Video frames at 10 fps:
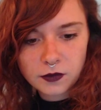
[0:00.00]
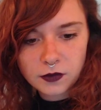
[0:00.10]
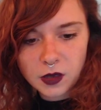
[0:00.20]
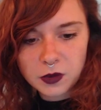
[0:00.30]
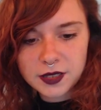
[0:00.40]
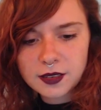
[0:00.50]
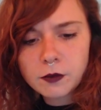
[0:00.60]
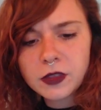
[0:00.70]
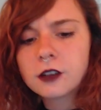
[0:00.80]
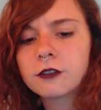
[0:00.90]
There was
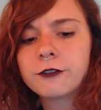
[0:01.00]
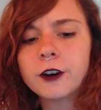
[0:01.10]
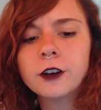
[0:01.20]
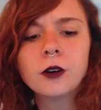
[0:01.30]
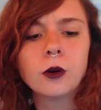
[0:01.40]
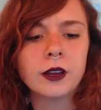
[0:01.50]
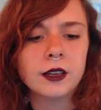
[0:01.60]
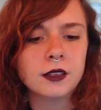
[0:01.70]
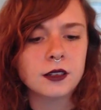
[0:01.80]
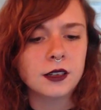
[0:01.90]
something
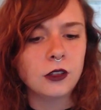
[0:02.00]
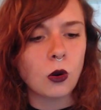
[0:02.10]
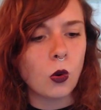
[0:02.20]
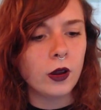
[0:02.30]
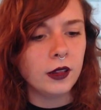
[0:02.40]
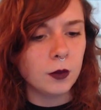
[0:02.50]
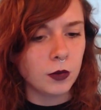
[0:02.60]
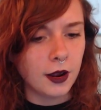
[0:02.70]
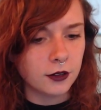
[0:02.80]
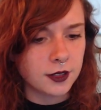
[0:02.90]
fungoid in the oily
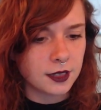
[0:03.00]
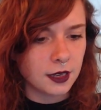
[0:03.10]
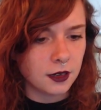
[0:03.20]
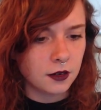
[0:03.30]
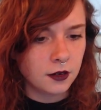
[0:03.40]
brown skin.